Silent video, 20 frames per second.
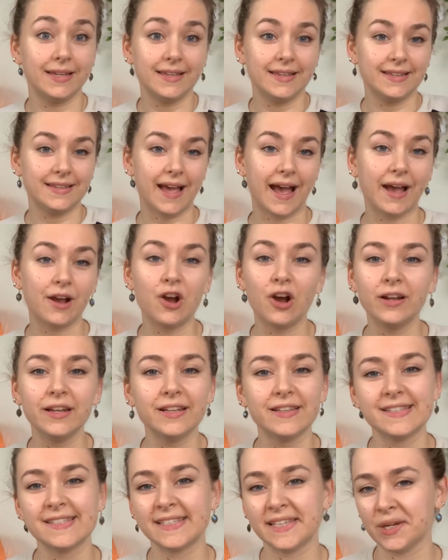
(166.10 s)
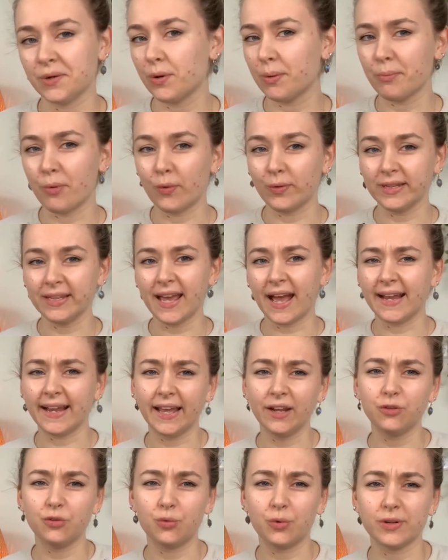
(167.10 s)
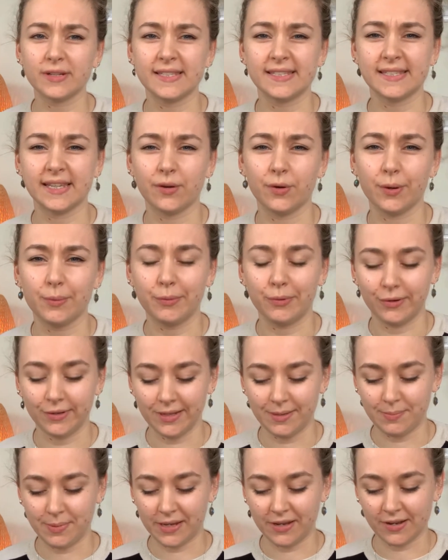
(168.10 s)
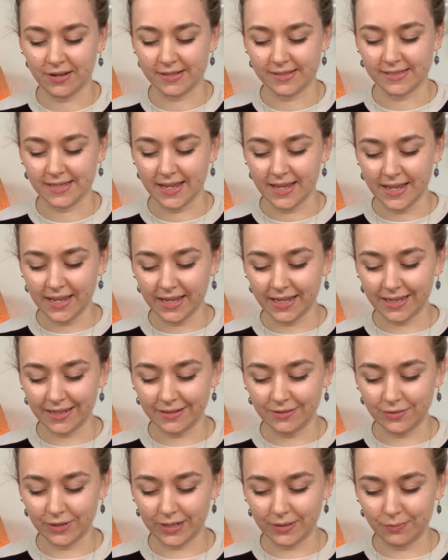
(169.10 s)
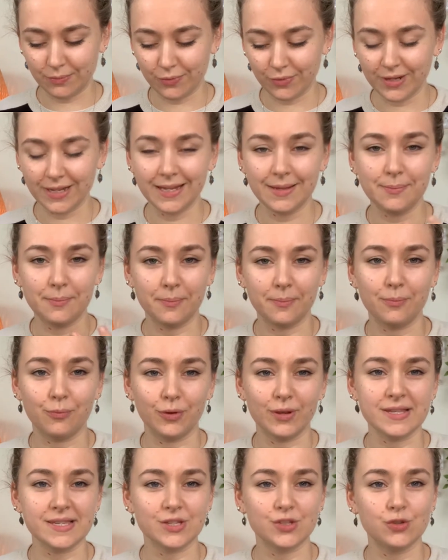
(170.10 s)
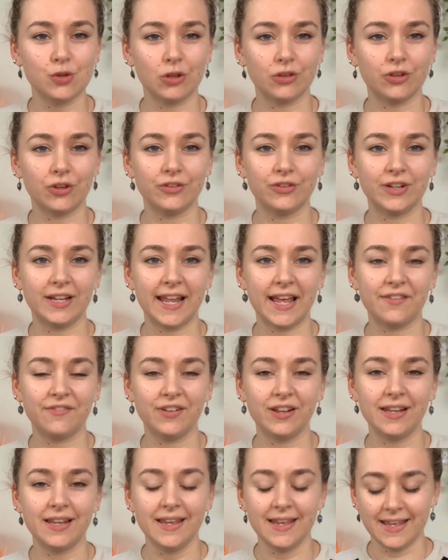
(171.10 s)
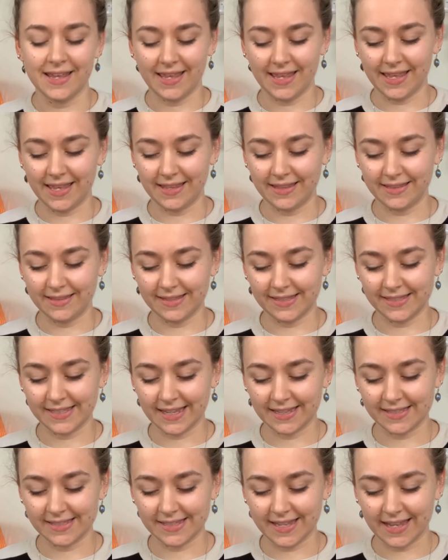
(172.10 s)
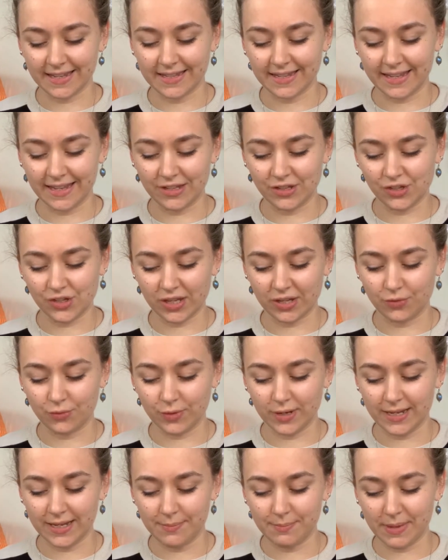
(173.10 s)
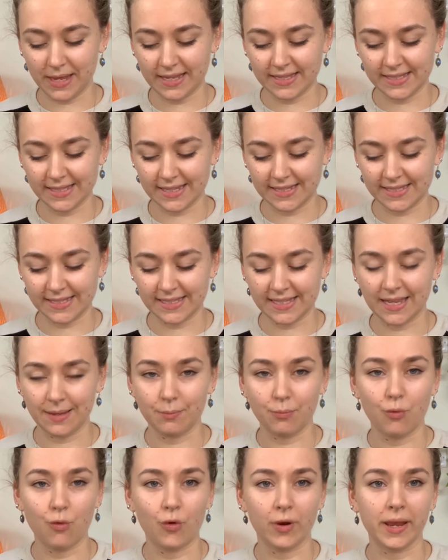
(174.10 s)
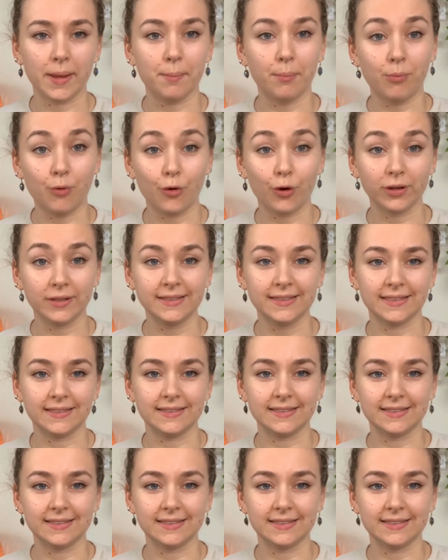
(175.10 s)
I call it ceremony. I like the word ceremony because it really brings it to another level in the sense that it really makes it seem more important.